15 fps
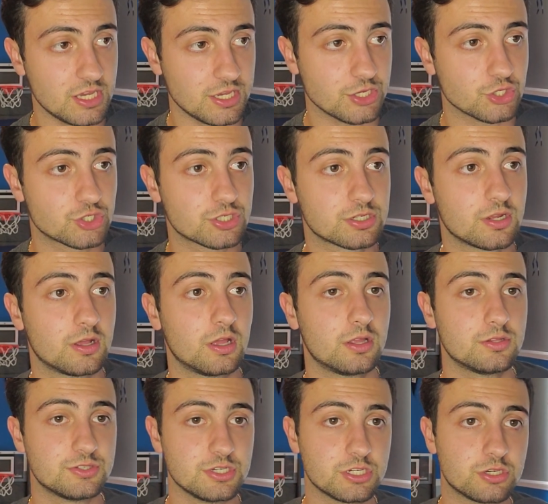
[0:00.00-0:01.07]
each.
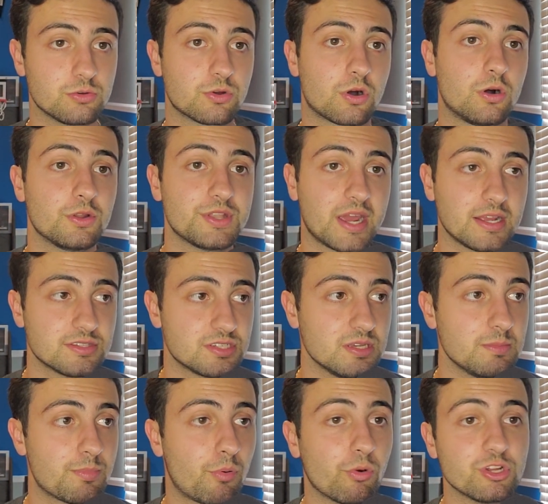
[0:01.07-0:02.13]
DQ, Cole,
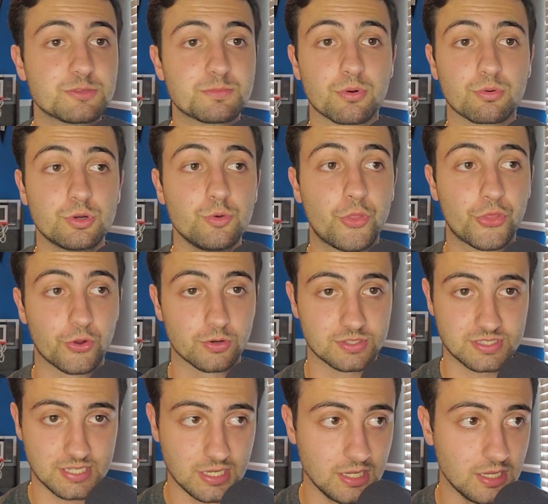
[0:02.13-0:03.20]
19 points, Baru,
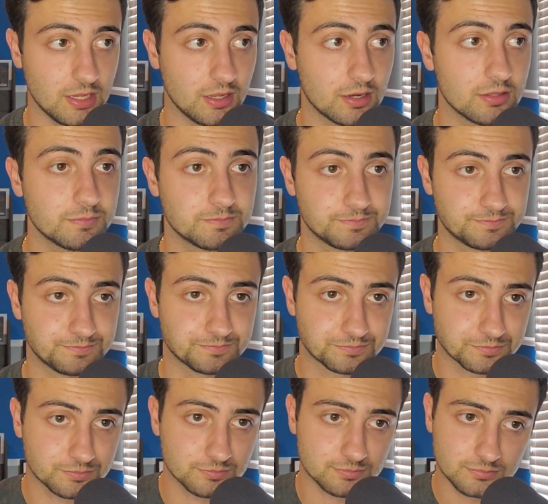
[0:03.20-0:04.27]
13.
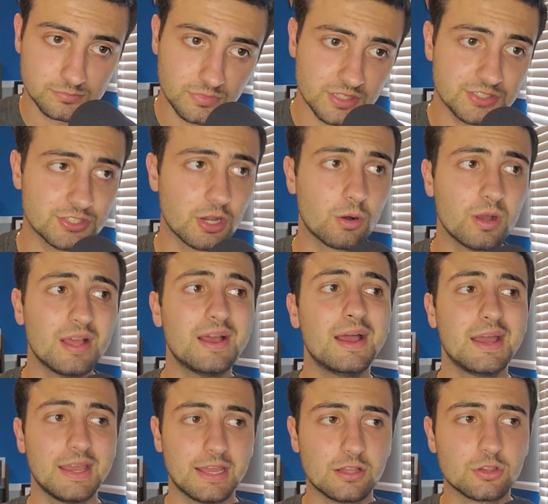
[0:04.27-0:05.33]
So
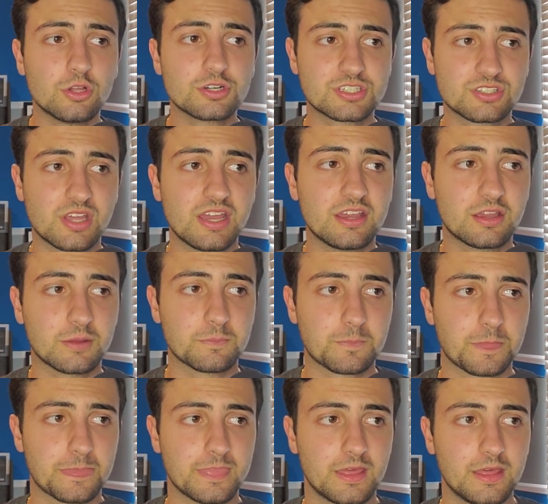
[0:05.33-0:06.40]
it looks like
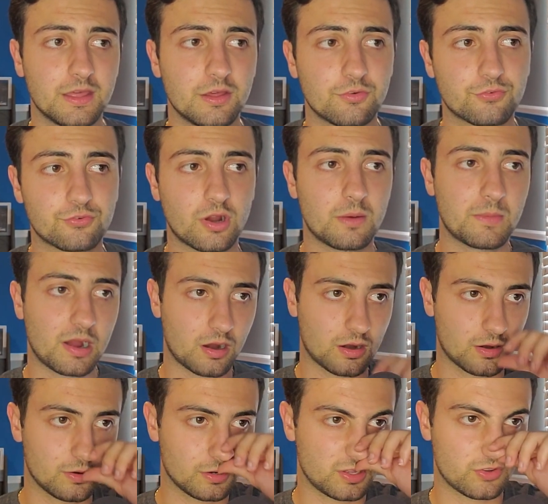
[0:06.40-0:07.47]
from
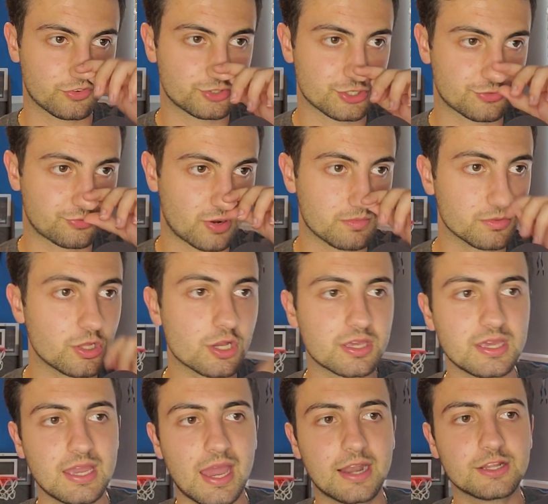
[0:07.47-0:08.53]
just from
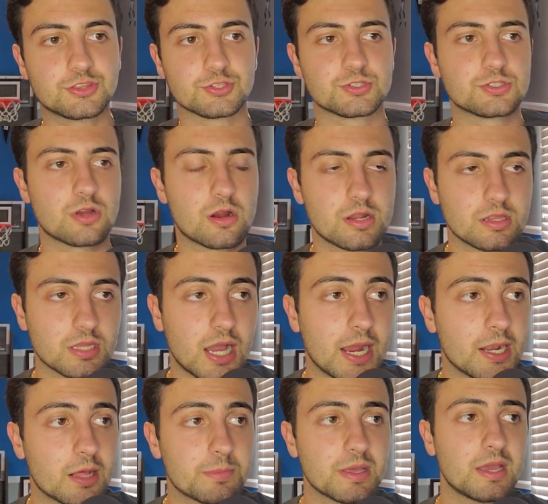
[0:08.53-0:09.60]
looking at it, the starting
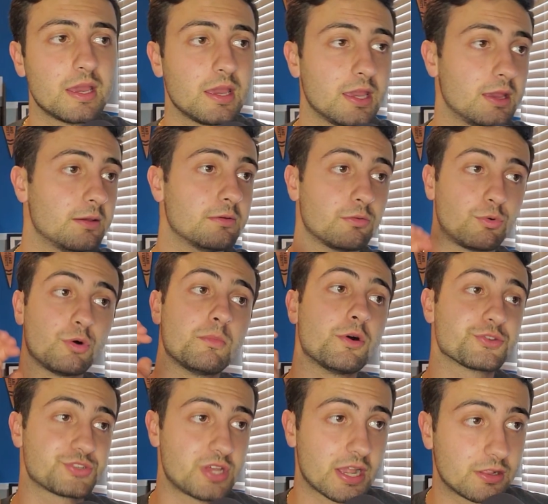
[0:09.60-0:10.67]
lineup, it will
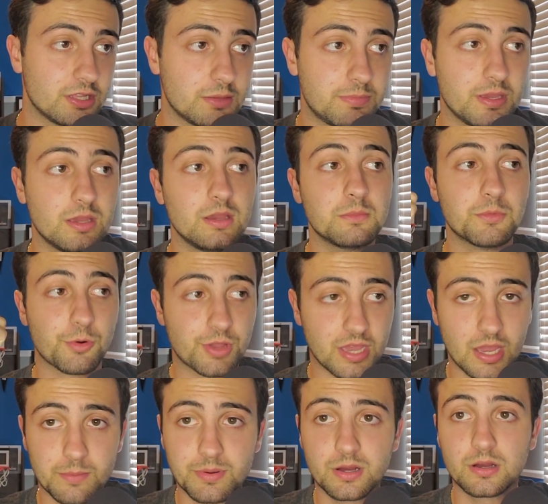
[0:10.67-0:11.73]
most likely be
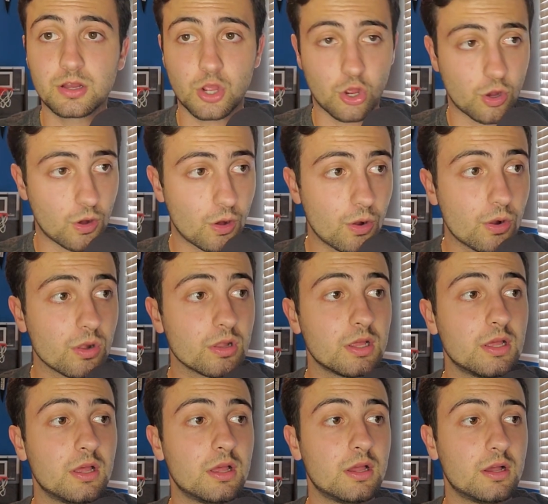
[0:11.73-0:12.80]
Mukeba, Cole,
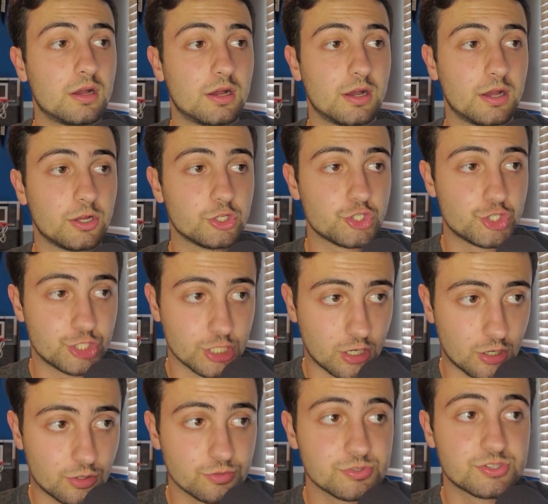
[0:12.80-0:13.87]

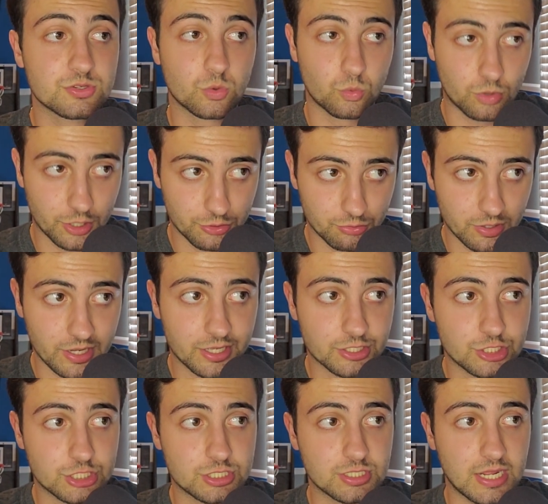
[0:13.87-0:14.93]
Jones,
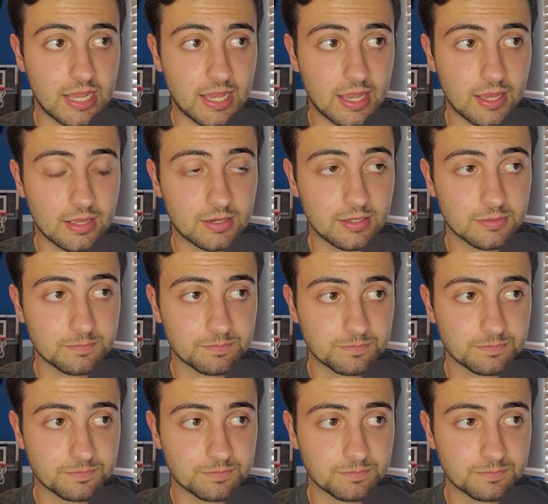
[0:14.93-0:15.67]
Woodrich, and